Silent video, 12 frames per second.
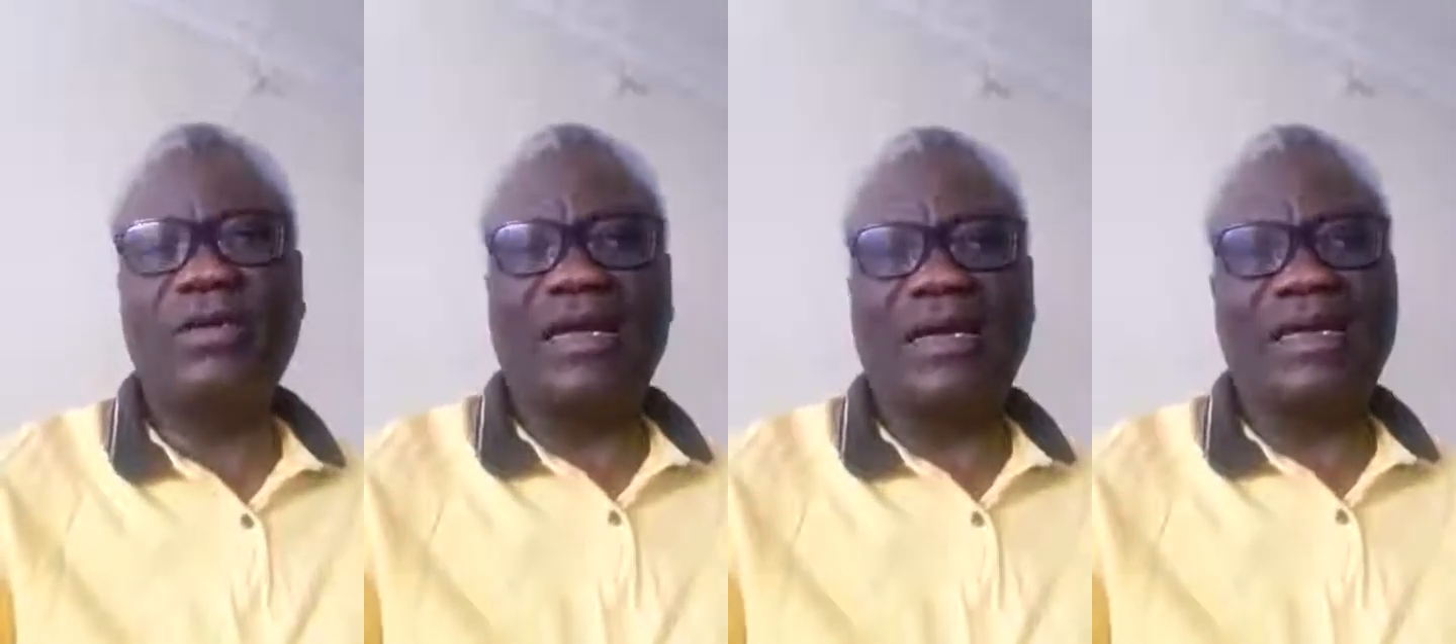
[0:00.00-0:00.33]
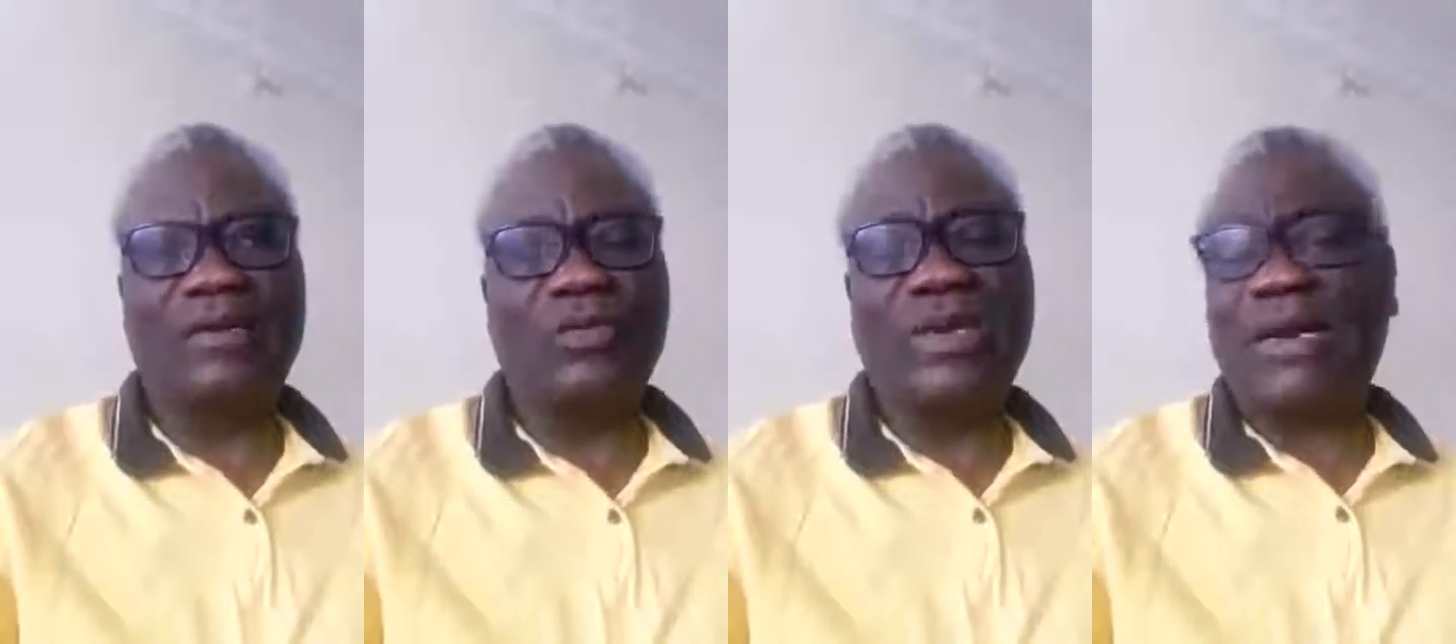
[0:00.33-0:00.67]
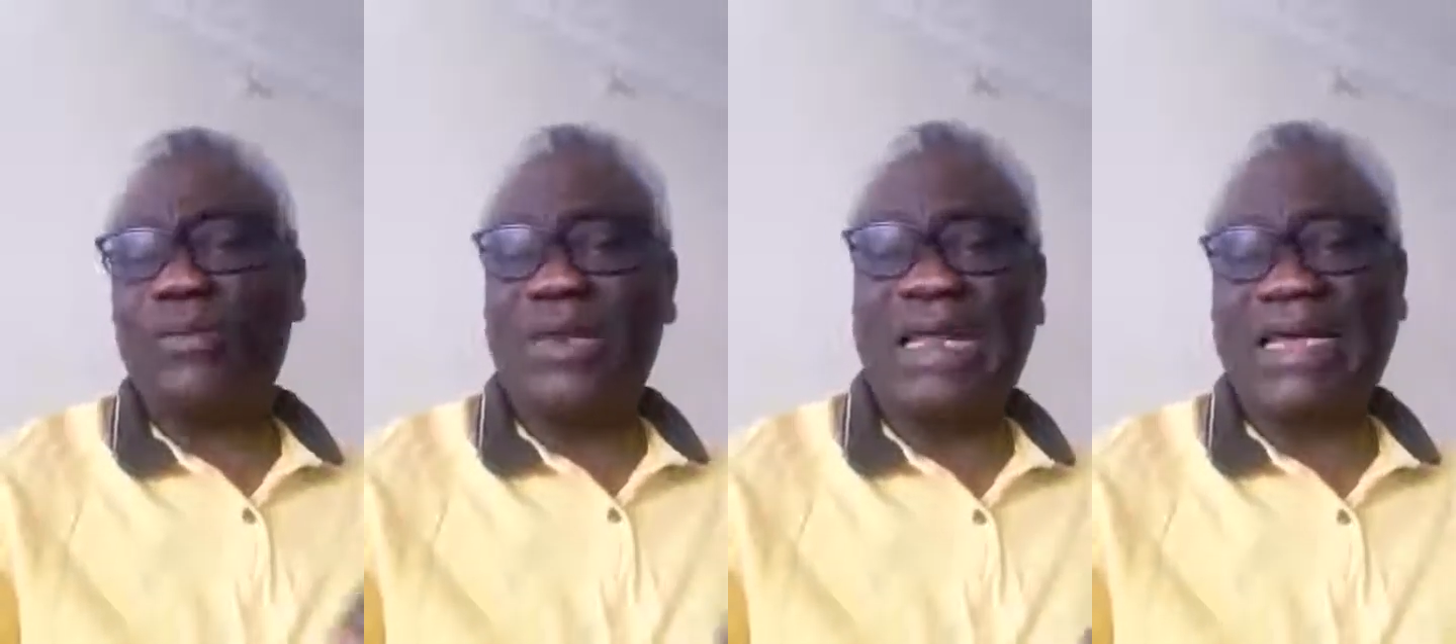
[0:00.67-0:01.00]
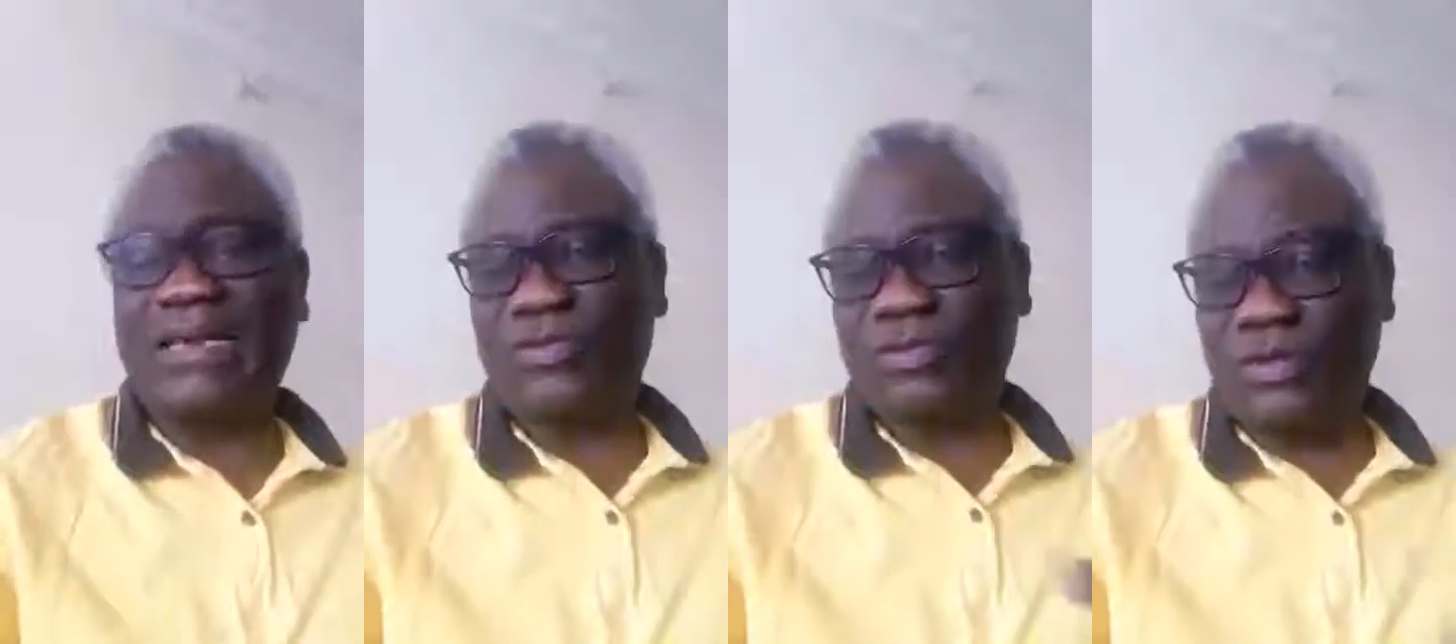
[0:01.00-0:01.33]
And whether we like
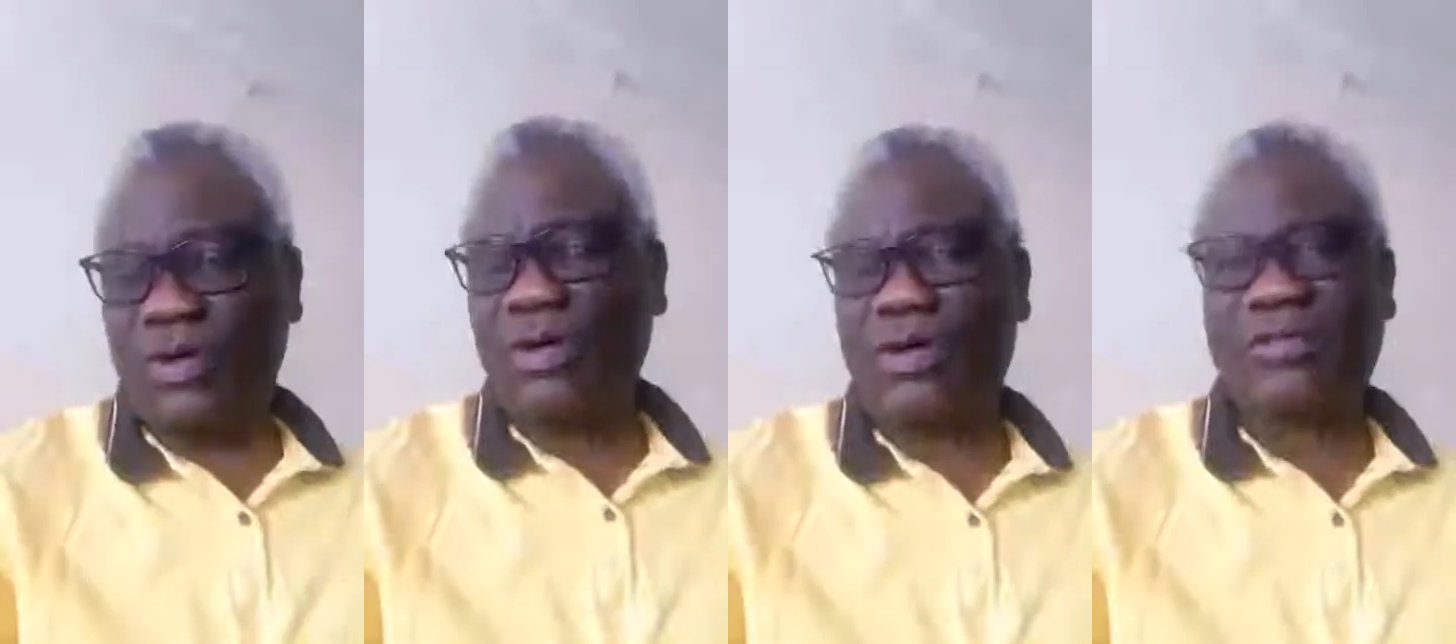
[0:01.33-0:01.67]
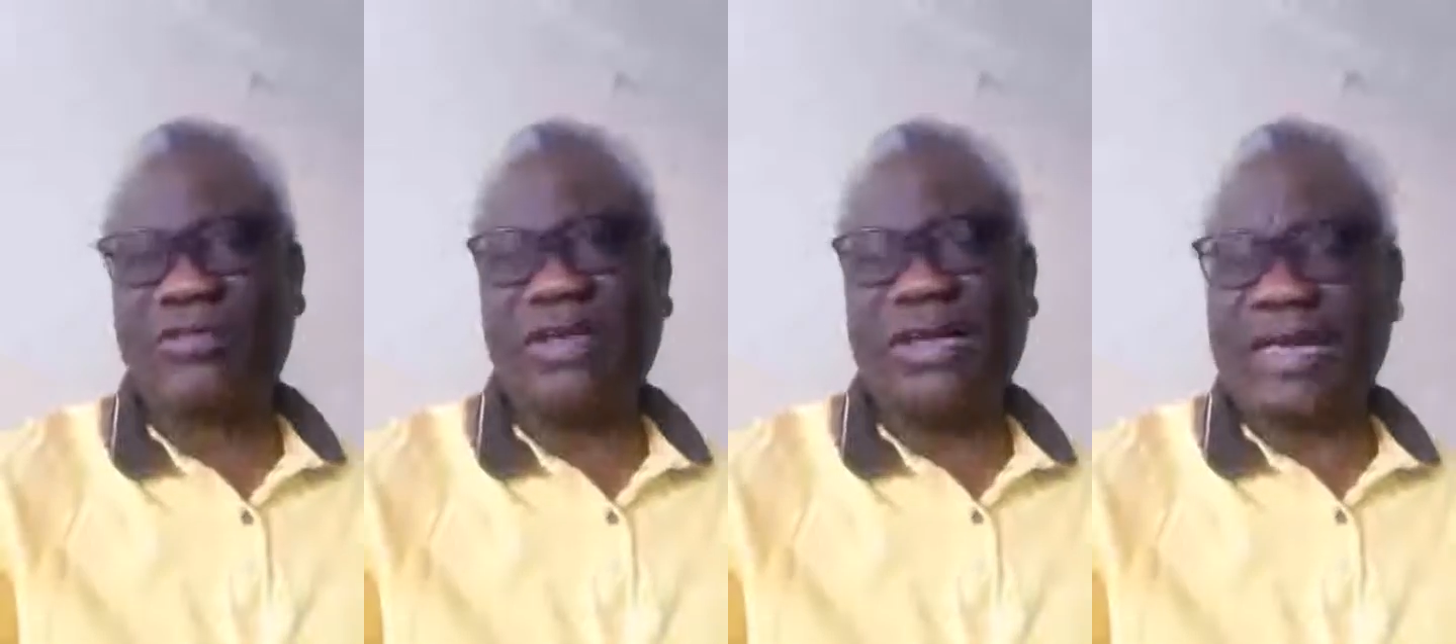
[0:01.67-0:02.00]
it or not,